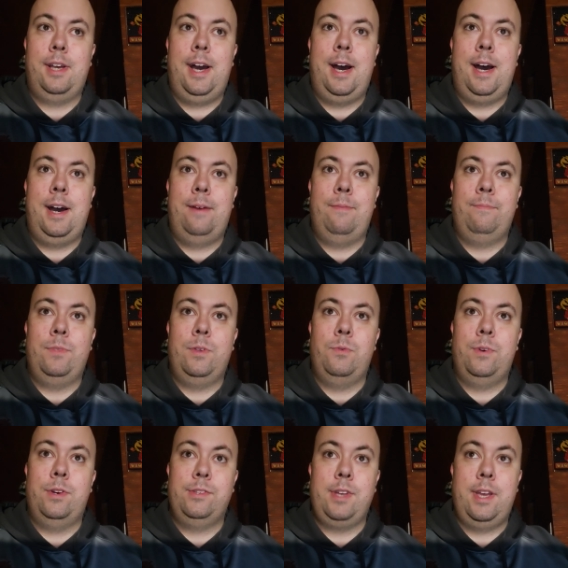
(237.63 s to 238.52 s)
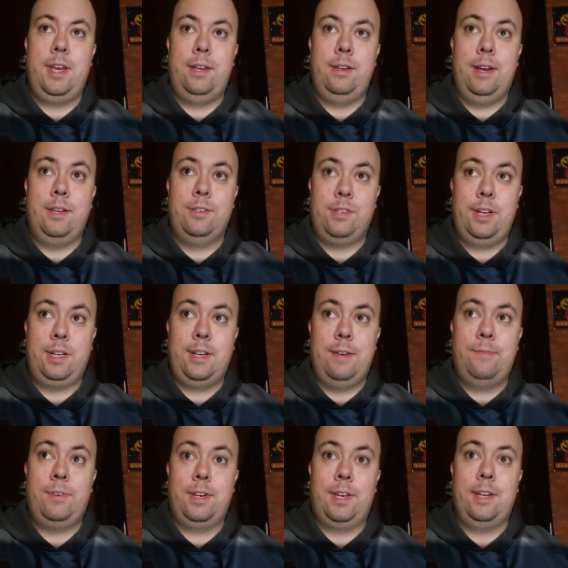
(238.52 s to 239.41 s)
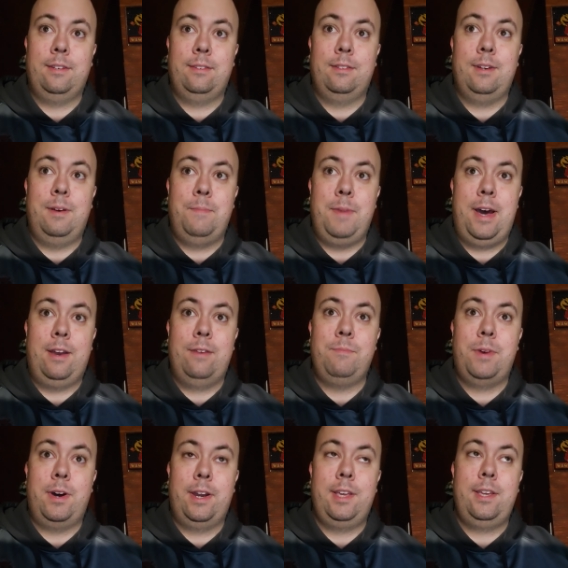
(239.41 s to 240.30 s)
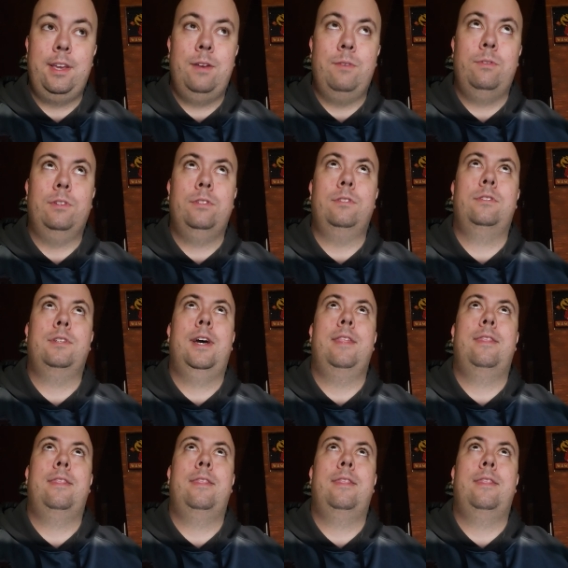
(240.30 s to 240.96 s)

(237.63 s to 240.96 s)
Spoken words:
was a significant amount of money. I